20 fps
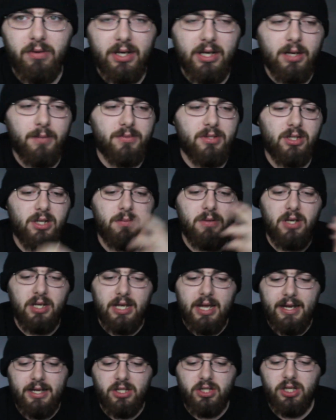when it comes to
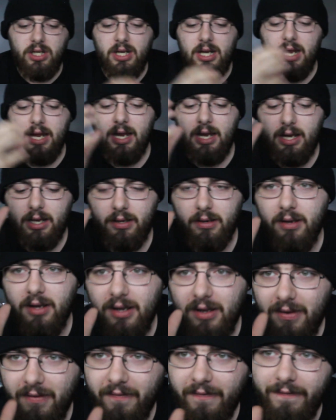communication and
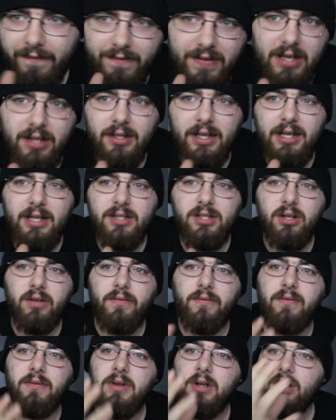feelings
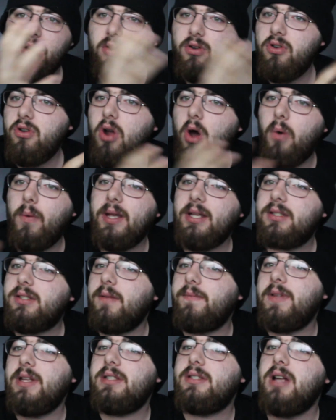of knowing
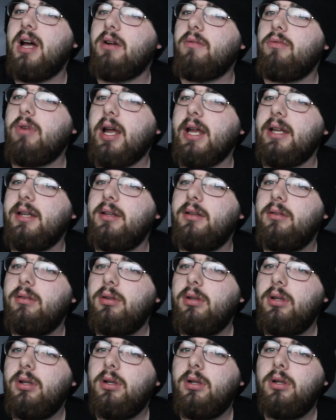something's not right.
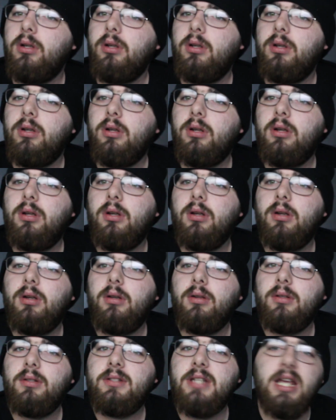
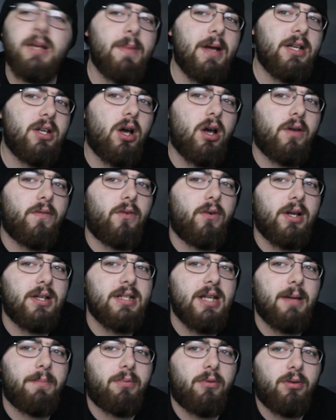Take my dog, for
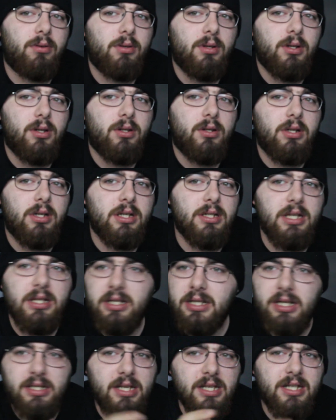example.
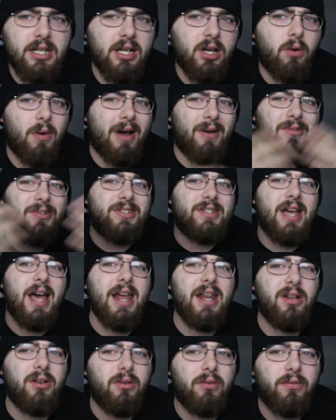Because this can go
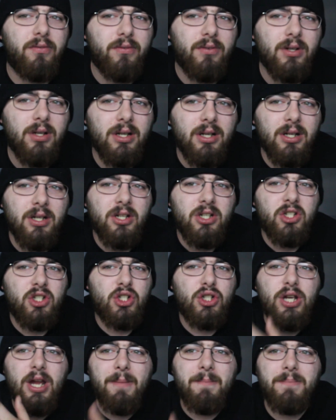outside of
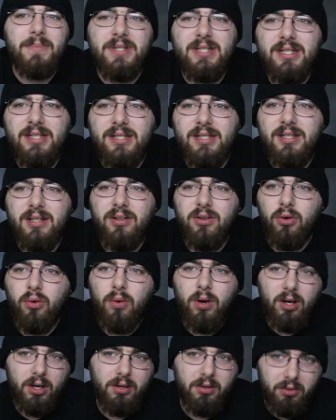chimps
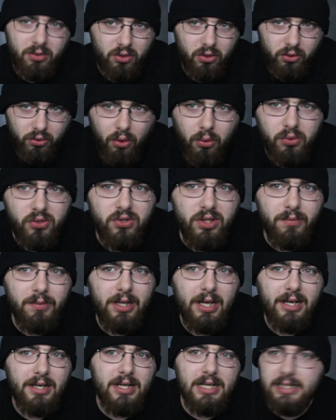who are closely
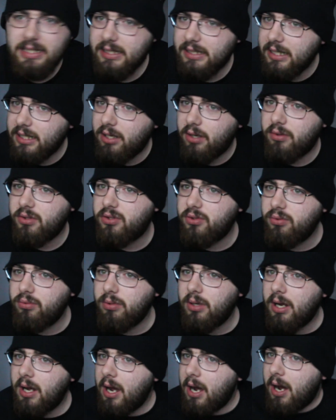related to us. This can go
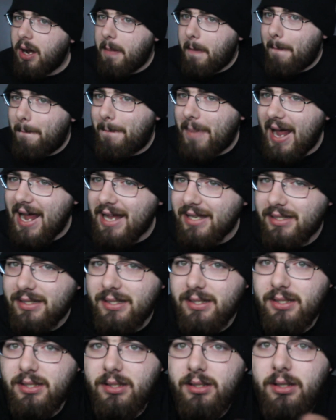to
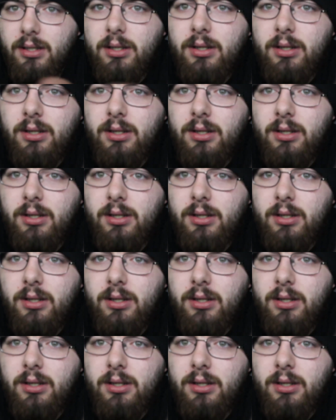pets.